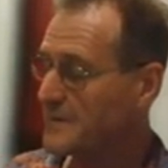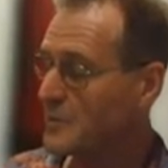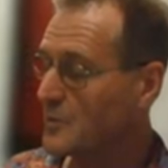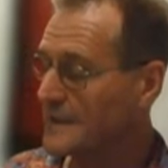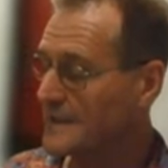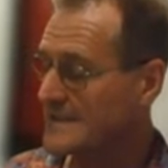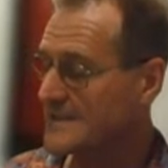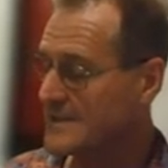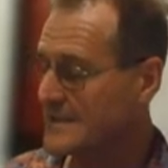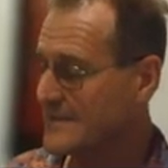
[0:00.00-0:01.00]
for me to walk in
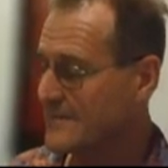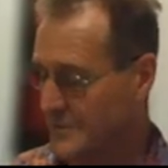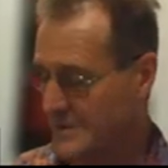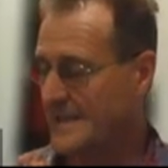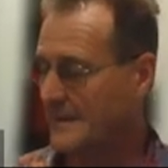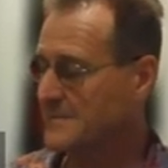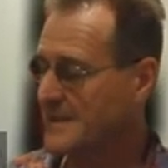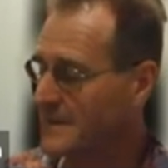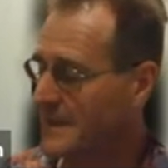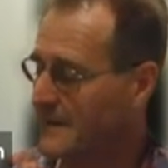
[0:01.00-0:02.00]
his footsteps.
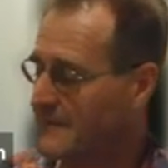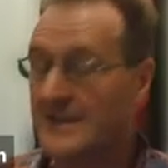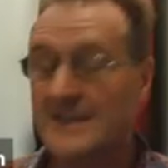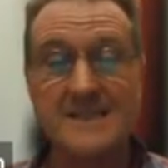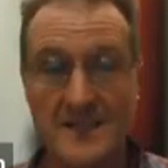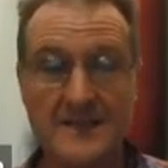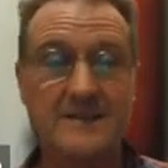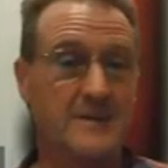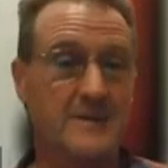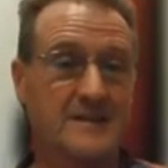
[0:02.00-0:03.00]
I became very
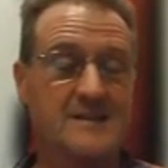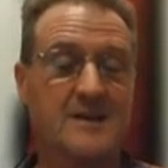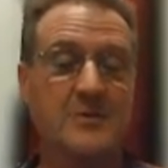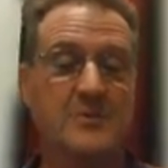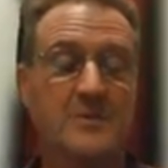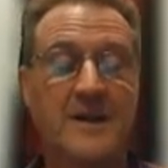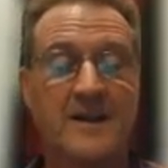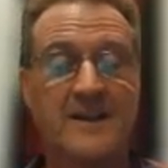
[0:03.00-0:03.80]
excited about this whole